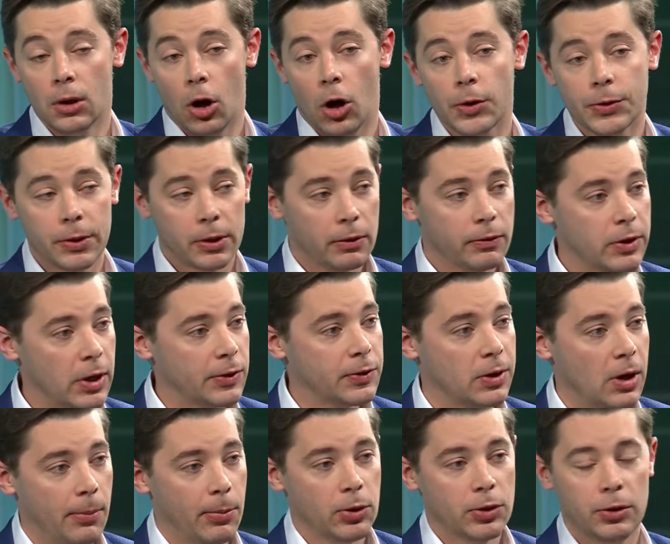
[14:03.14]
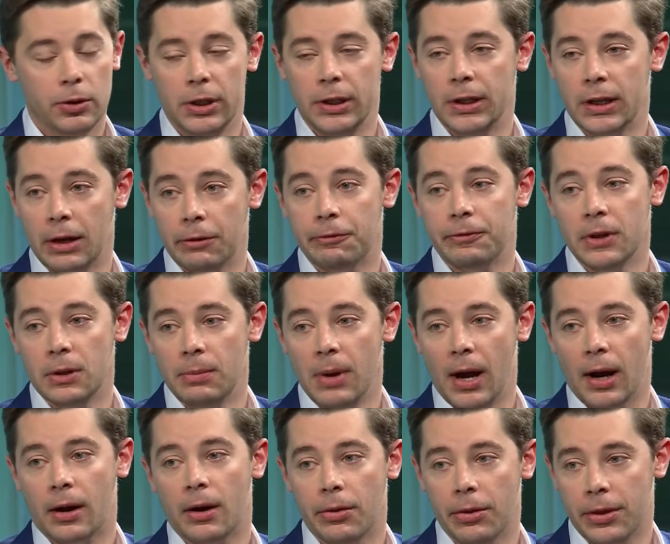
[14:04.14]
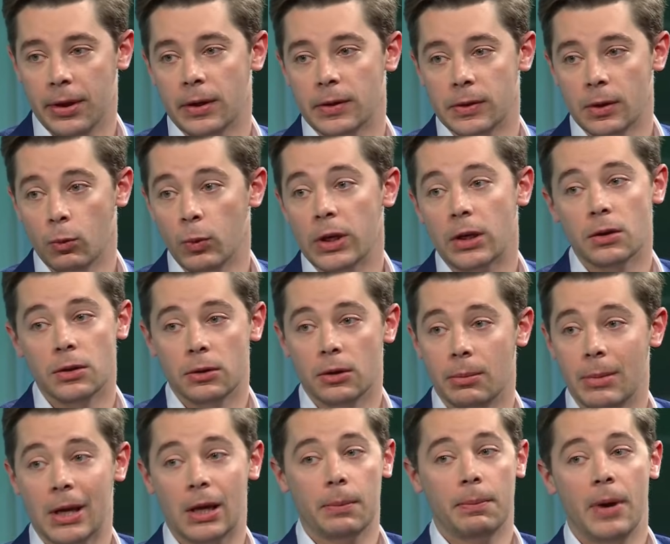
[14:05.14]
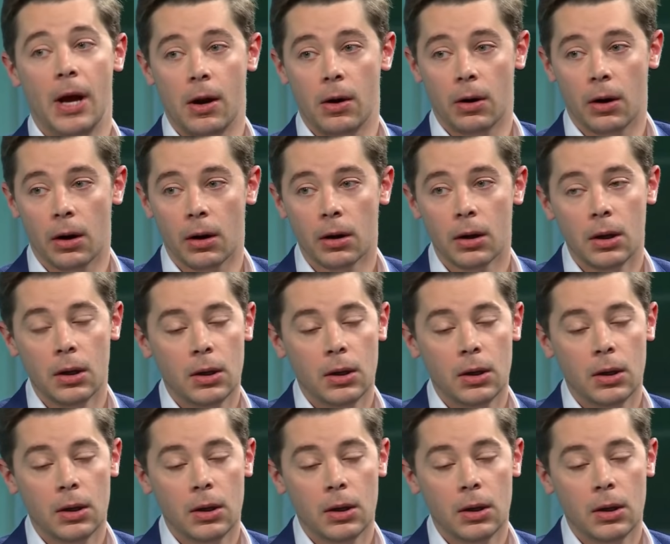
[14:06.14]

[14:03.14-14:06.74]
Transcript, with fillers: also gives us an opportunity to get feedback on things that we can do to make it better,